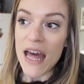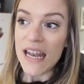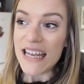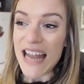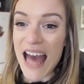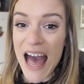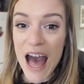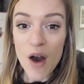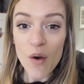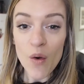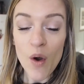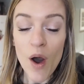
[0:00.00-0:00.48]

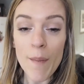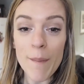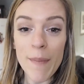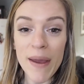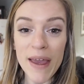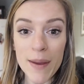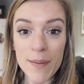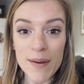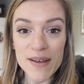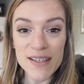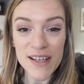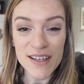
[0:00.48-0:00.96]
Now I'm
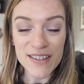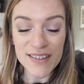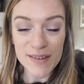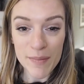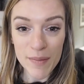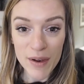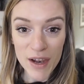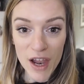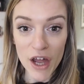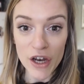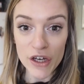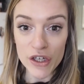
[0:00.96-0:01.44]
making myself
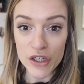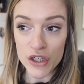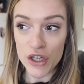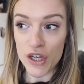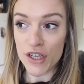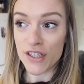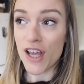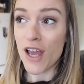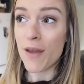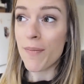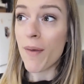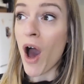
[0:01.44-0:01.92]
some lunch
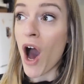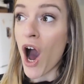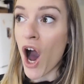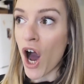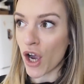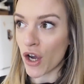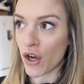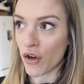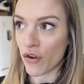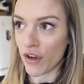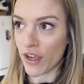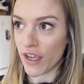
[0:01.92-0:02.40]
because I'm
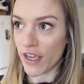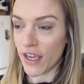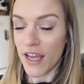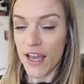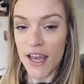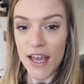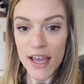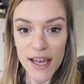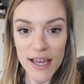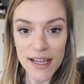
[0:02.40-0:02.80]
hungry.